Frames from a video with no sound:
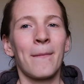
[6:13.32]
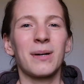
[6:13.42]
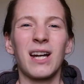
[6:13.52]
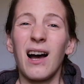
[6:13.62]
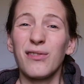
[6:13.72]

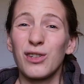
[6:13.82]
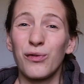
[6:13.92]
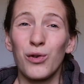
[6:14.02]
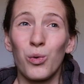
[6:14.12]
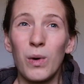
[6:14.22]
But after a
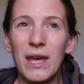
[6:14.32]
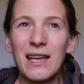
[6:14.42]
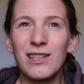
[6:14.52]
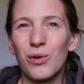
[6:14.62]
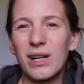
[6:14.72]
few
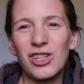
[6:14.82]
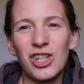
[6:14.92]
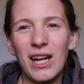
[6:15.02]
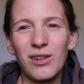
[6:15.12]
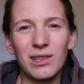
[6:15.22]
weeks, or in
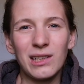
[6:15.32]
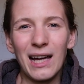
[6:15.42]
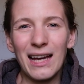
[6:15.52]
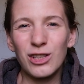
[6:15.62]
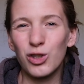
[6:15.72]
general,
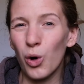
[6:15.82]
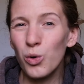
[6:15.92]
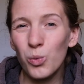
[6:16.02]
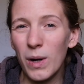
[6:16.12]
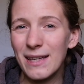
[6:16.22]
I
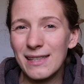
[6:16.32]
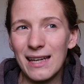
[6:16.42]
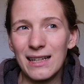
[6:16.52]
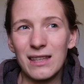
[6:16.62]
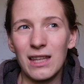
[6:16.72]
don't waste
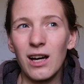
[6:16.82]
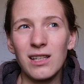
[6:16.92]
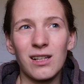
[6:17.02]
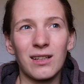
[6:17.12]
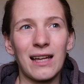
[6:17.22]
any
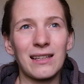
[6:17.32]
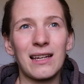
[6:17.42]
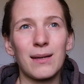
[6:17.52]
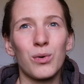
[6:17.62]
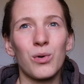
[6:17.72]
thoughts on that
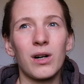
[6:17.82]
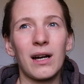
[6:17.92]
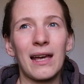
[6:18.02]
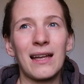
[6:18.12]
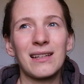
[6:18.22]
anymore.
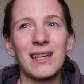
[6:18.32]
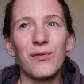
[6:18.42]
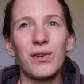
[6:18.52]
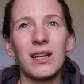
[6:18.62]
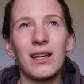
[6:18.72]
And
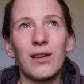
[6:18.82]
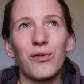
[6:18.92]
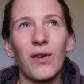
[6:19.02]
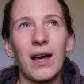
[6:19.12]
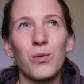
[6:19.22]
even
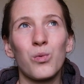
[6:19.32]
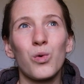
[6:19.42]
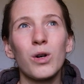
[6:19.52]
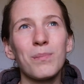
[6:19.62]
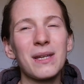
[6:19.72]
if I
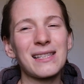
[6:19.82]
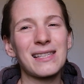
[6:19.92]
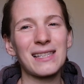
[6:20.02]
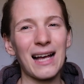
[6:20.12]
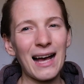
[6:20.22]
would be
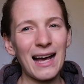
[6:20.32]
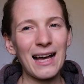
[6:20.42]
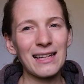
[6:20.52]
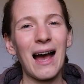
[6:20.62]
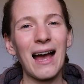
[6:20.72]

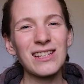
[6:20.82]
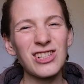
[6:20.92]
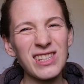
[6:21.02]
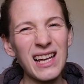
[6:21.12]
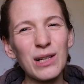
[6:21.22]
sad, I
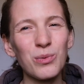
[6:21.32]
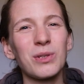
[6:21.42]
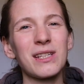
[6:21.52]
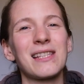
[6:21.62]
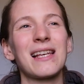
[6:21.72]
still
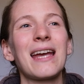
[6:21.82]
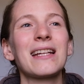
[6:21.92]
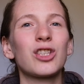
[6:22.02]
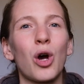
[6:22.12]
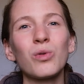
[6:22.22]
wouldn't say
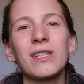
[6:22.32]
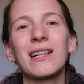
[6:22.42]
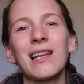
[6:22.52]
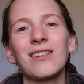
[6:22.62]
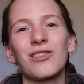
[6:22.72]
don't
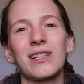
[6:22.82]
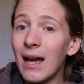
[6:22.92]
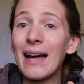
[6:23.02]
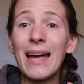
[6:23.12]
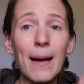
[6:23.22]
declutter it.
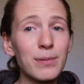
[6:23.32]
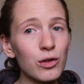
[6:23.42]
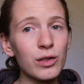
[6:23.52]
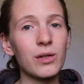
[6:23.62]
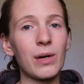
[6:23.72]
I
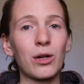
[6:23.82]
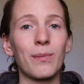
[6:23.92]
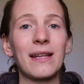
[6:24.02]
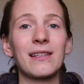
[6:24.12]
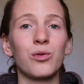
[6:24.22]
absolutely
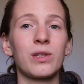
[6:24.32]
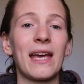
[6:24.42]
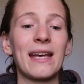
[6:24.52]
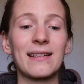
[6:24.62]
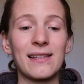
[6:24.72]
recommend you
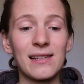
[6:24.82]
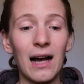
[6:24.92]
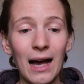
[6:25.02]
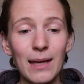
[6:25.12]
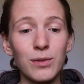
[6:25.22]
take the
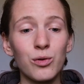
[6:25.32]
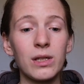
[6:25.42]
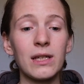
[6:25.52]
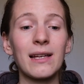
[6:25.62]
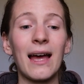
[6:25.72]
time you
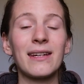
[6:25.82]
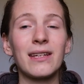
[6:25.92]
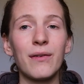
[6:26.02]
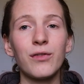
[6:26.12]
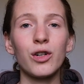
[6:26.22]
need and
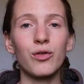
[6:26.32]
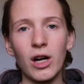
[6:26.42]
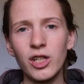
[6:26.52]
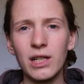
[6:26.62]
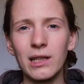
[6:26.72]
never
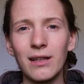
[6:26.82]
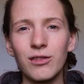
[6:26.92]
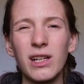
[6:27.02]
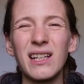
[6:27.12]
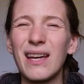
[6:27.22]
rush
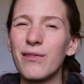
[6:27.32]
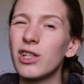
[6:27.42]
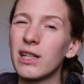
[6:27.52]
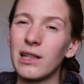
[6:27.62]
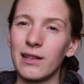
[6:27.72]
decluttering, never
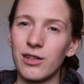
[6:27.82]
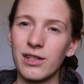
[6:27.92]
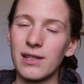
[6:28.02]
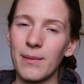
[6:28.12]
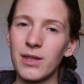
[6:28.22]
decluttering
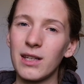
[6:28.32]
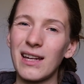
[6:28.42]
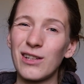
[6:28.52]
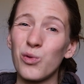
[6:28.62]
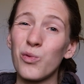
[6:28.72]
something
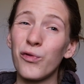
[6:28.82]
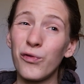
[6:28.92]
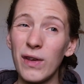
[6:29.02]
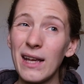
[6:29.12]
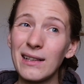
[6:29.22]
that you
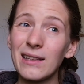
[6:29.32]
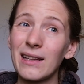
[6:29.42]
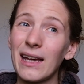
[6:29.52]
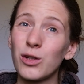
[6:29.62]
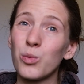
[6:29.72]
feel
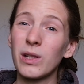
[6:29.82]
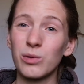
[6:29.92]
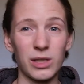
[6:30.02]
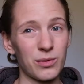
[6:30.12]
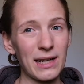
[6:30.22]
like you will
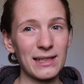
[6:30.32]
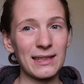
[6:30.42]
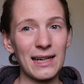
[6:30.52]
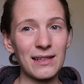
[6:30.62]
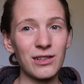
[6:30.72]
regret it
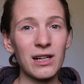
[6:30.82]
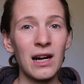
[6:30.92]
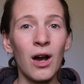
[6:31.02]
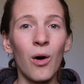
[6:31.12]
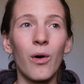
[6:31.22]
later,
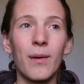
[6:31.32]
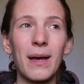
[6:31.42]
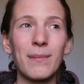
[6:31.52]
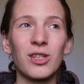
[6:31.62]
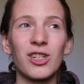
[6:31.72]
or
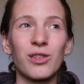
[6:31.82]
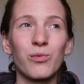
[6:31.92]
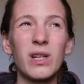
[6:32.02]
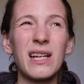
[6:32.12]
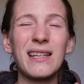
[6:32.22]
maybe just
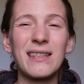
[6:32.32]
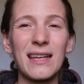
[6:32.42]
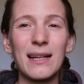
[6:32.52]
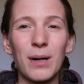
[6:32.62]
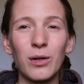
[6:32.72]
really
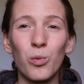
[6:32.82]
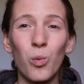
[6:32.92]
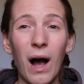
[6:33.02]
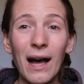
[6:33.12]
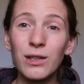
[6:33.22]
think about
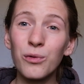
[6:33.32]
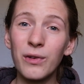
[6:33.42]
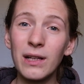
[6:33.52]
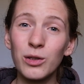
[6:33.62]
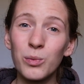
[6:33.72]
why you
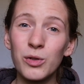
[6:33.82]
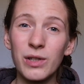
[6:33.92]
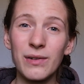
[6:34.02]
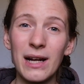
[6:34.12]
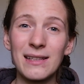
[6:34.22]
feel you would
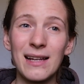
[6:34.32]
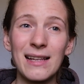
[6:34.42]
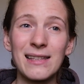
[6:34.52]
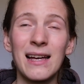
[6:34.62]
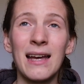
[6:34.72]
regret
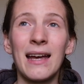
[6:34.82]
that.